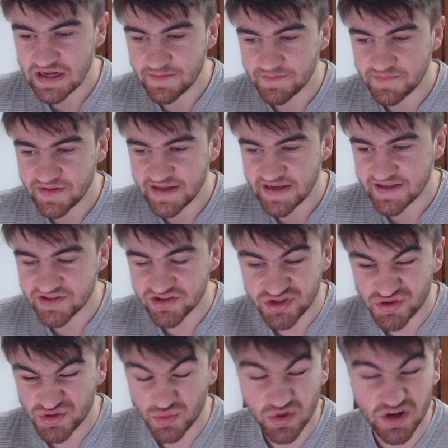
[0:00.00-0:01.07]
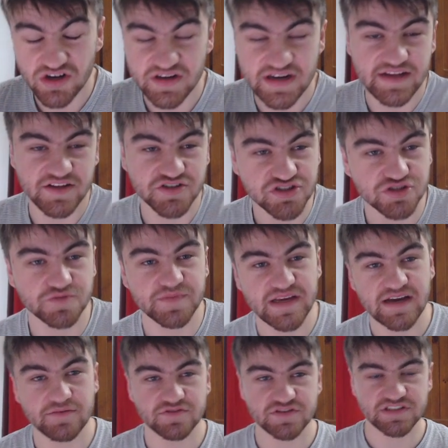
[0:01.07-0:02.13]
plan should work, and it should be
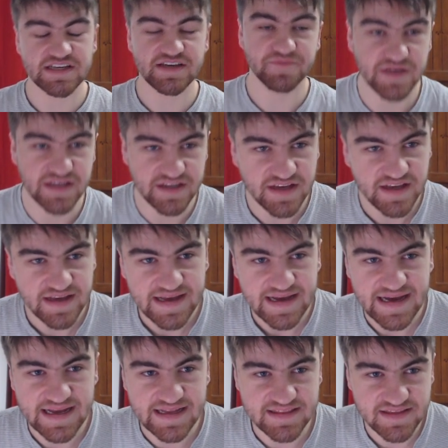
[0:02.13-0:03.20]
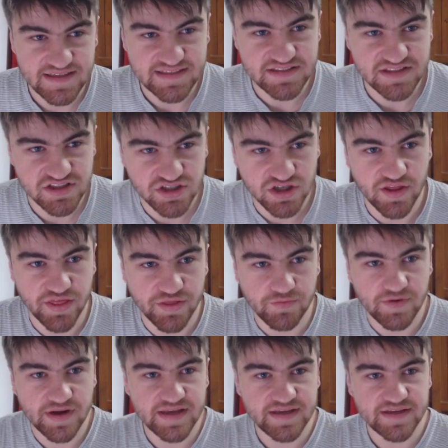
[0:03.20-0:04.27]
able to give me at least
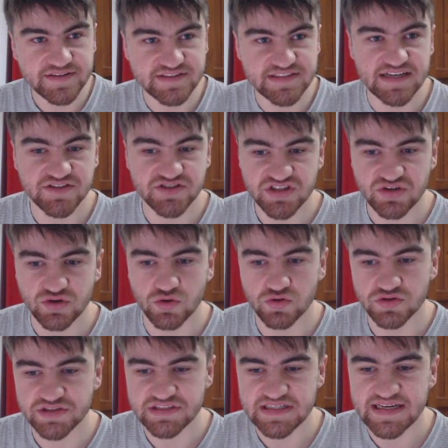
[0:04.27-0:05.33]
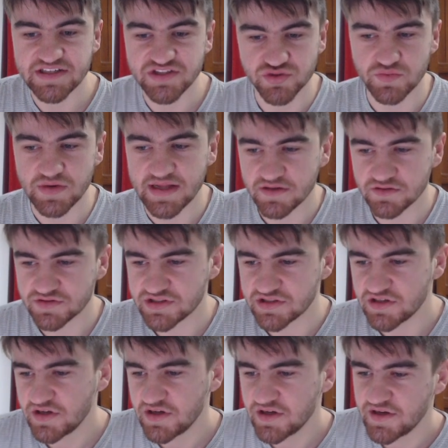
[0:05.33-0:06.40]
3 dead scores each round.
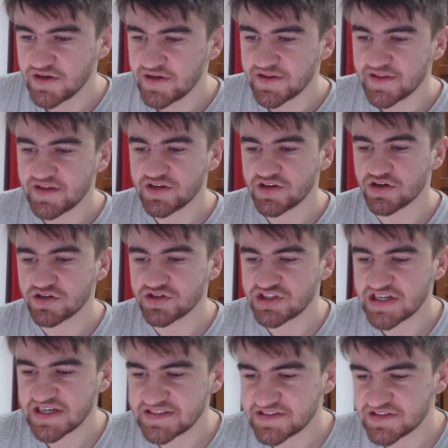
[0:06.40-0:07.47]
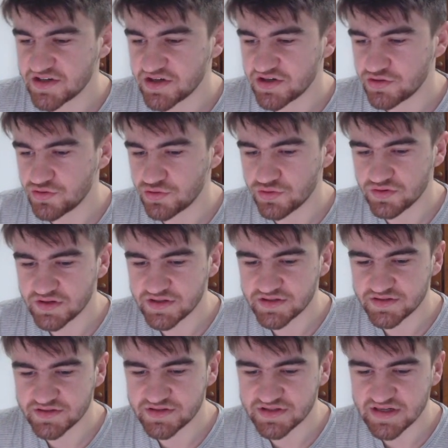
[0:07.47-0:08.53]
Then you got Chesser,
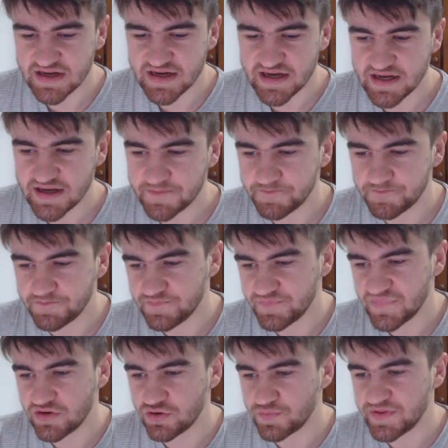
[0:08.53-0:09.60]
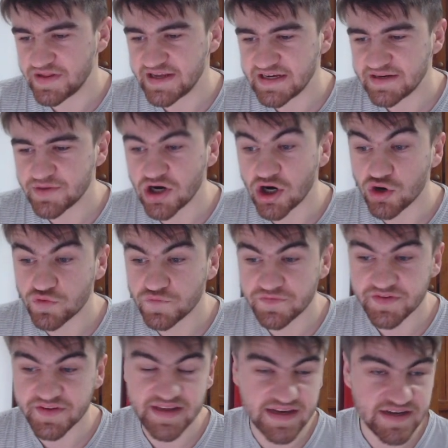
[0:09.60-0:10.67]
Orland not playing, but
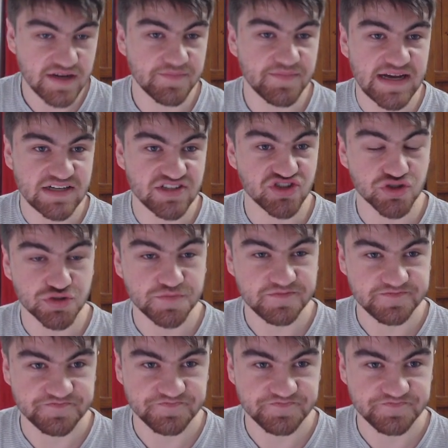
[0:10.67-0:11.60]
hopefully they come back soon,